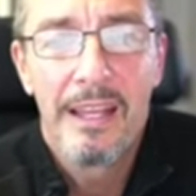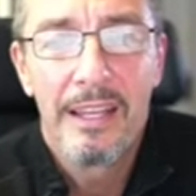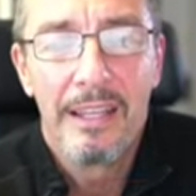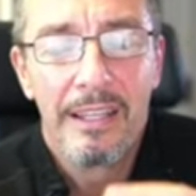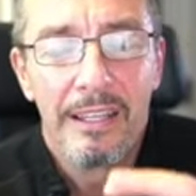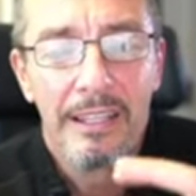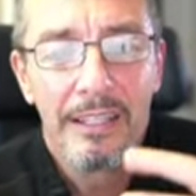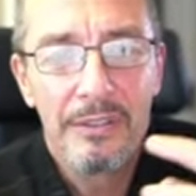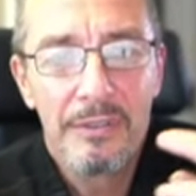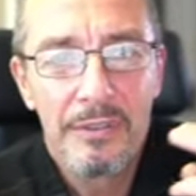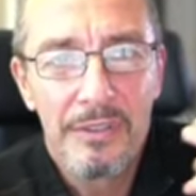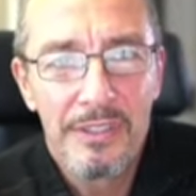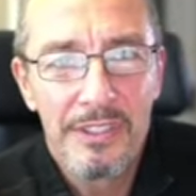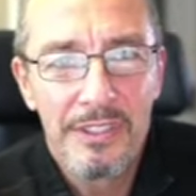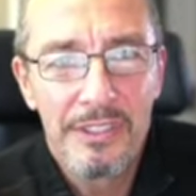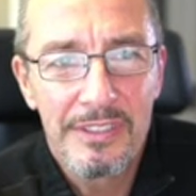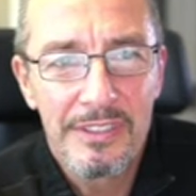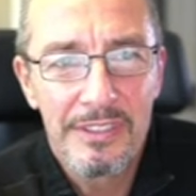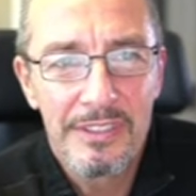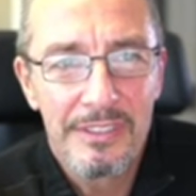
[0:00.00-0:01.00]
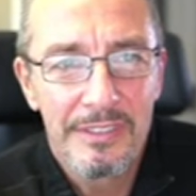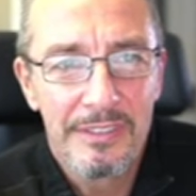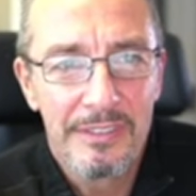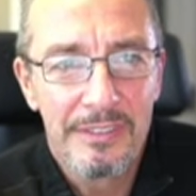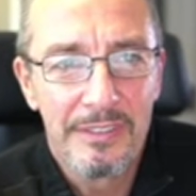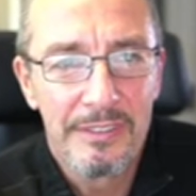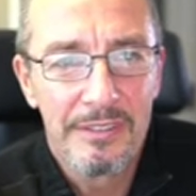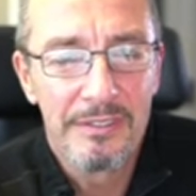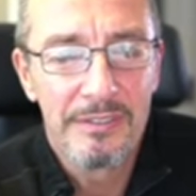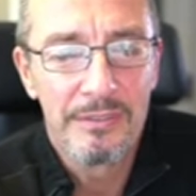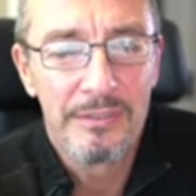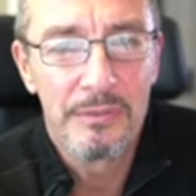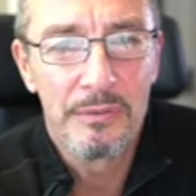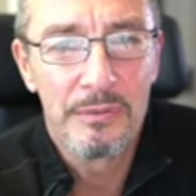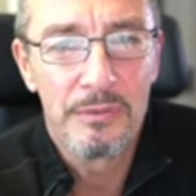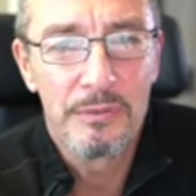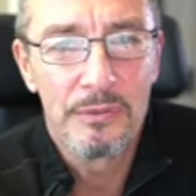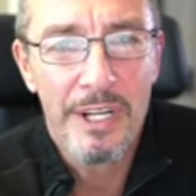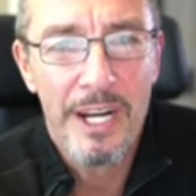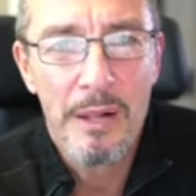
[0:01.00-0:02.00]
into this
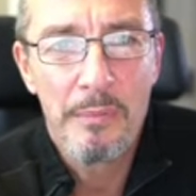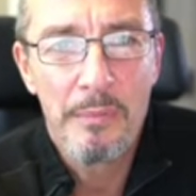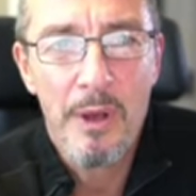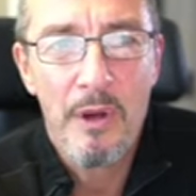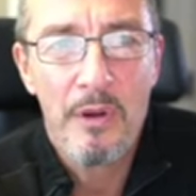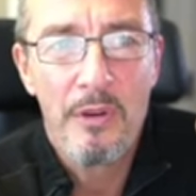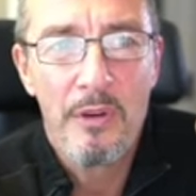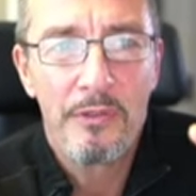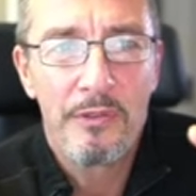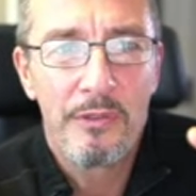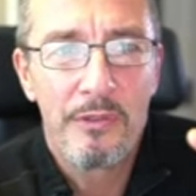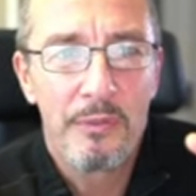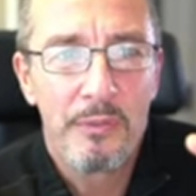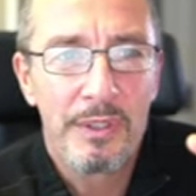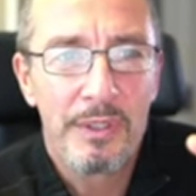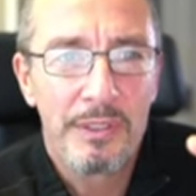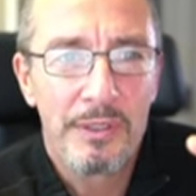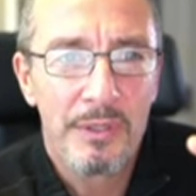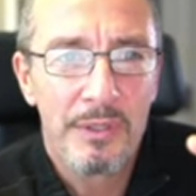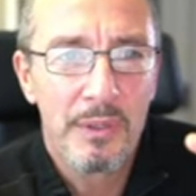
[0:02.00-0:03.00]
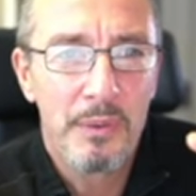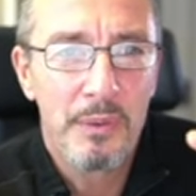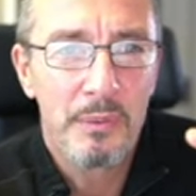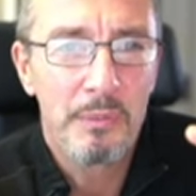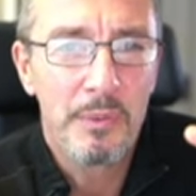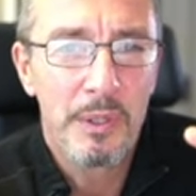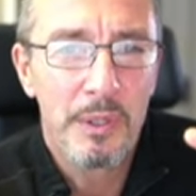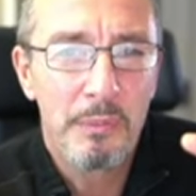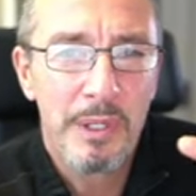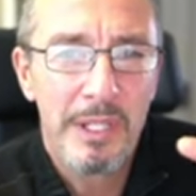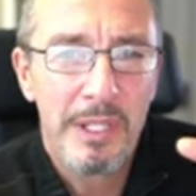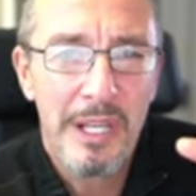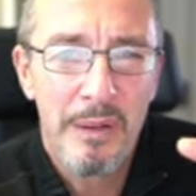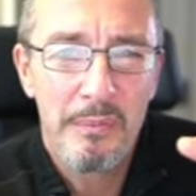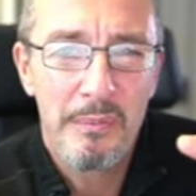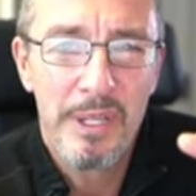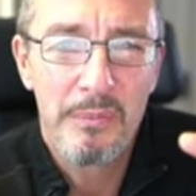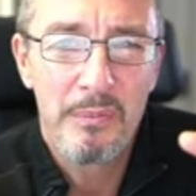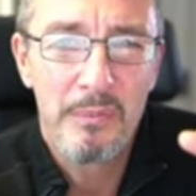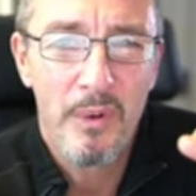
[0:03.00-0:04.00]
realm of, you know, we
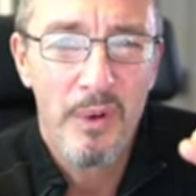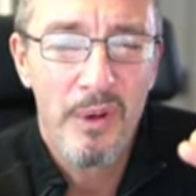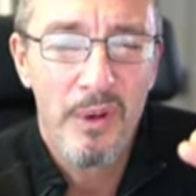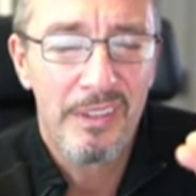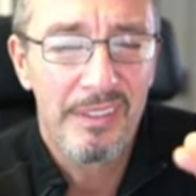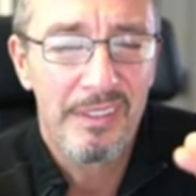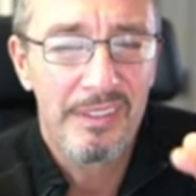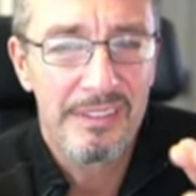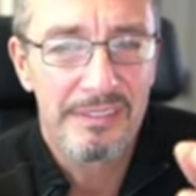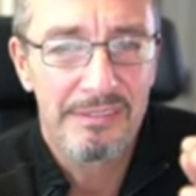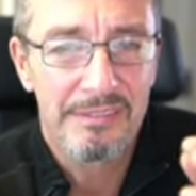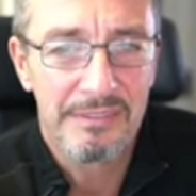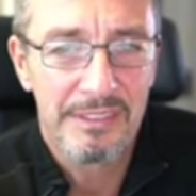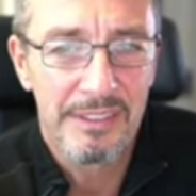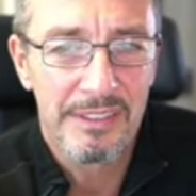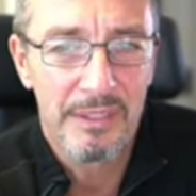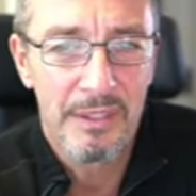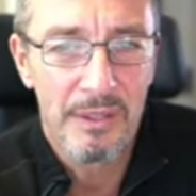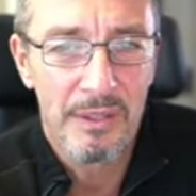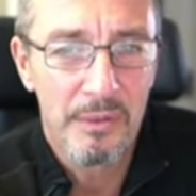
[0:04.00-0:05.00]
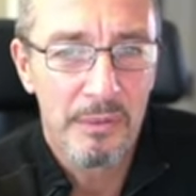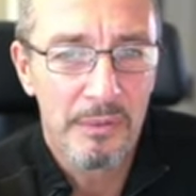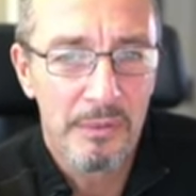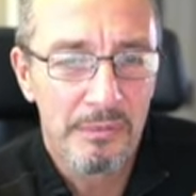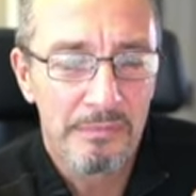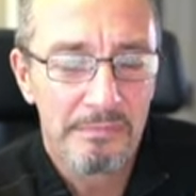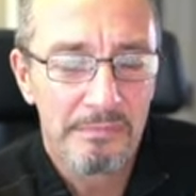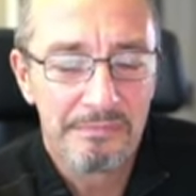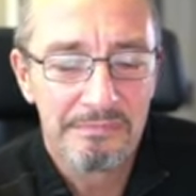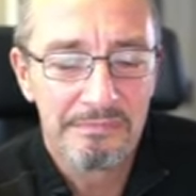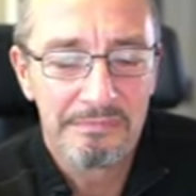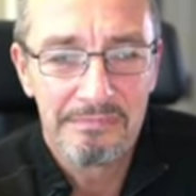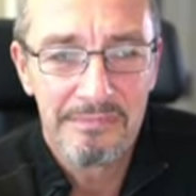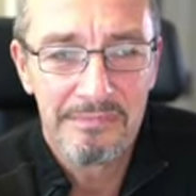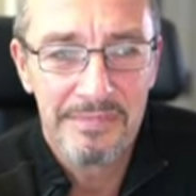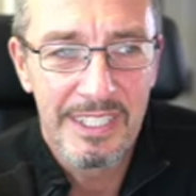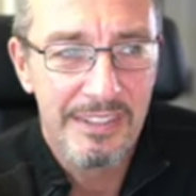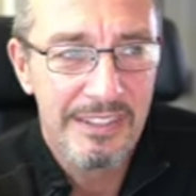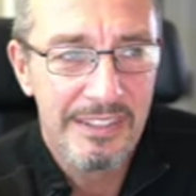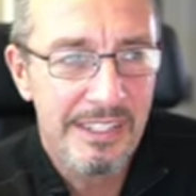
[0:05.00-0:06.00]
becoming more, you know,
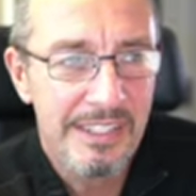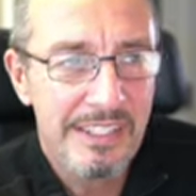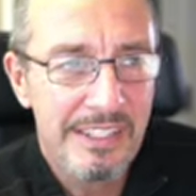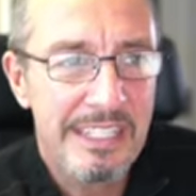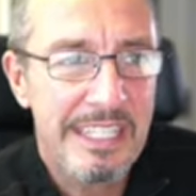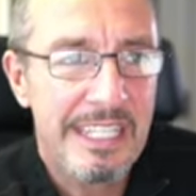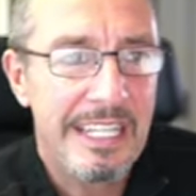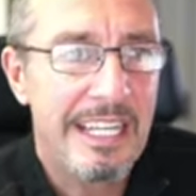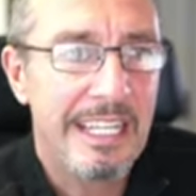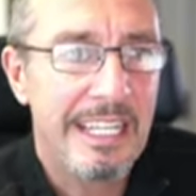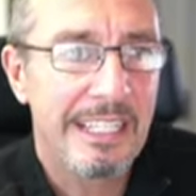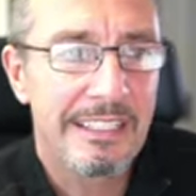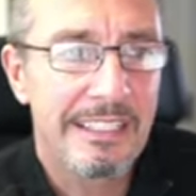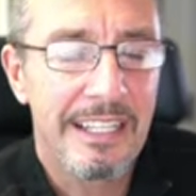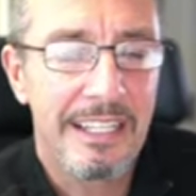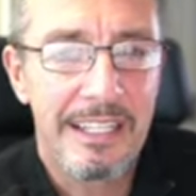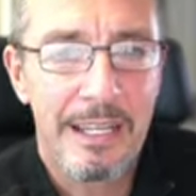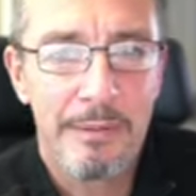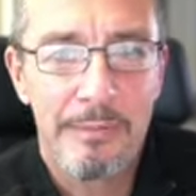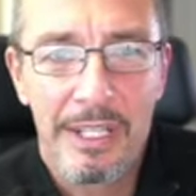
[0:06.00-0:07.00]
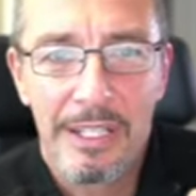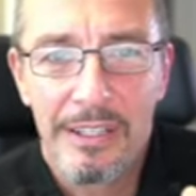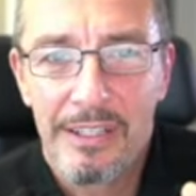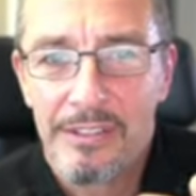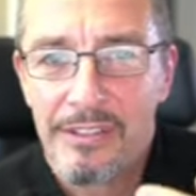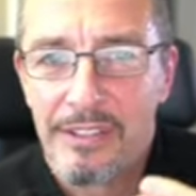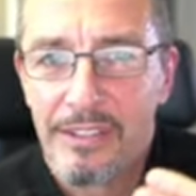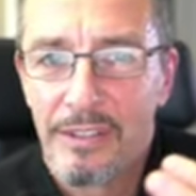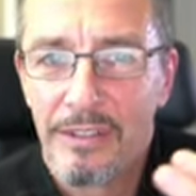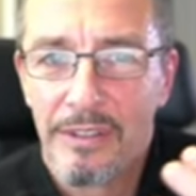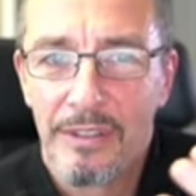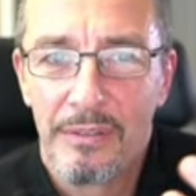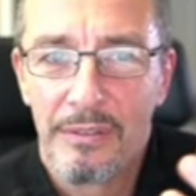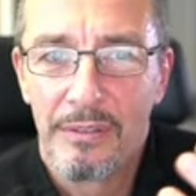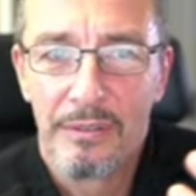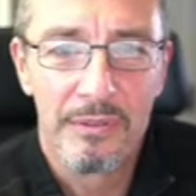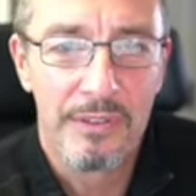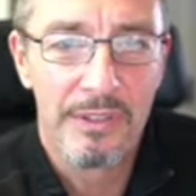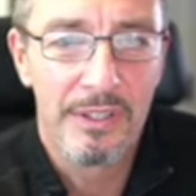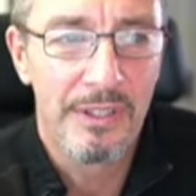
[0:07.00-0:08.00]
it's a stealing dynamic. It's a,
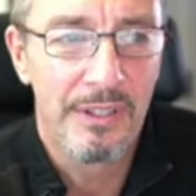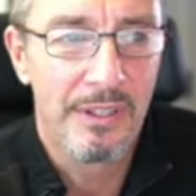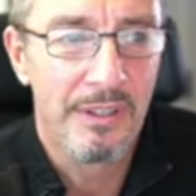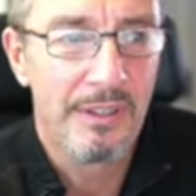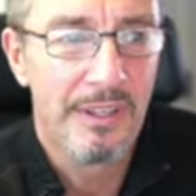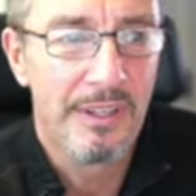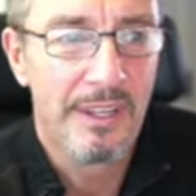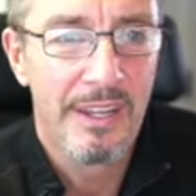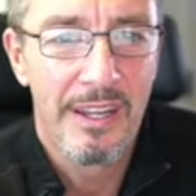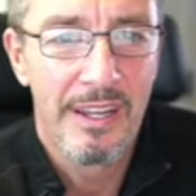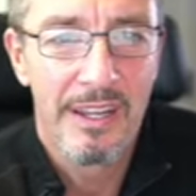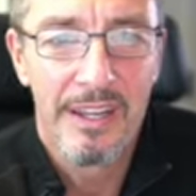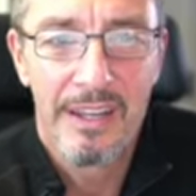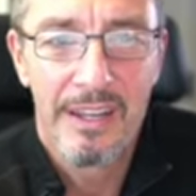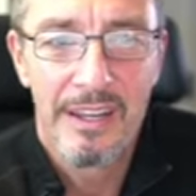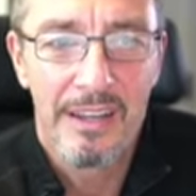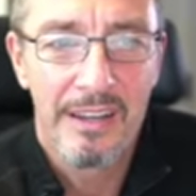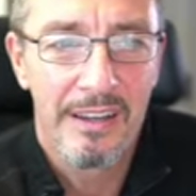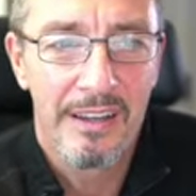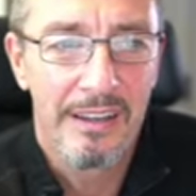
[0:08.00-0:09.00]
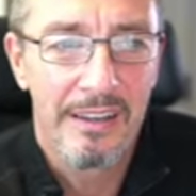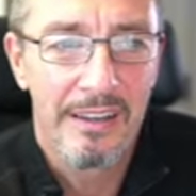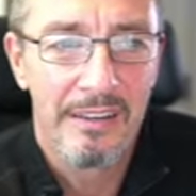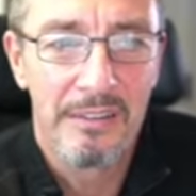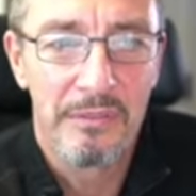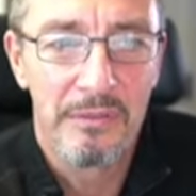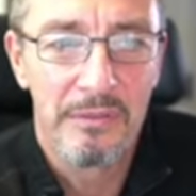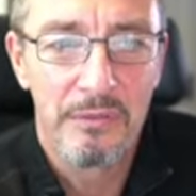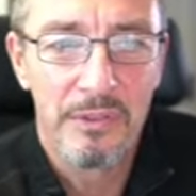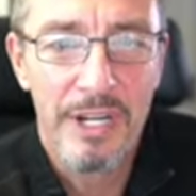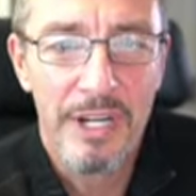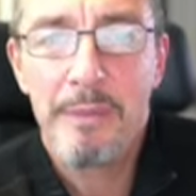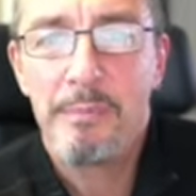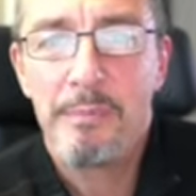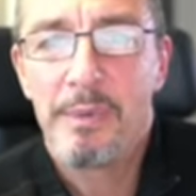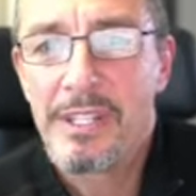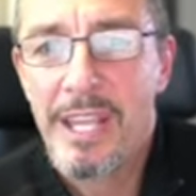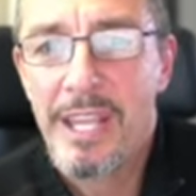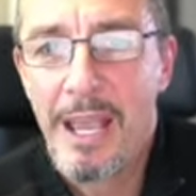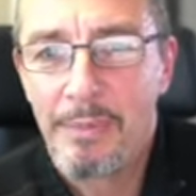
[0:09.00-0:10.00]
the rape
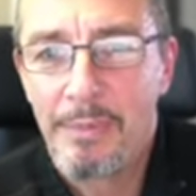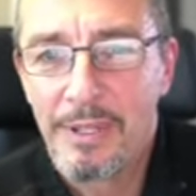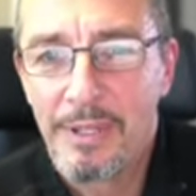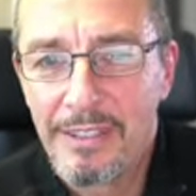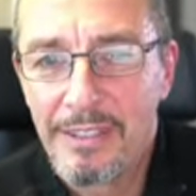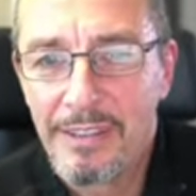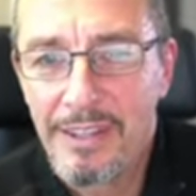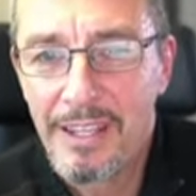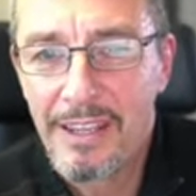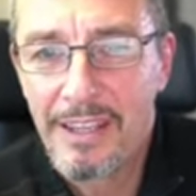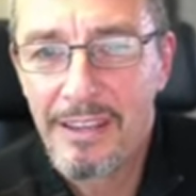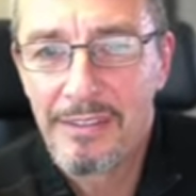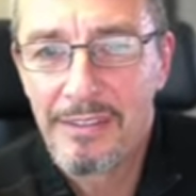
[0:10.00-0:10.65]
is happening there,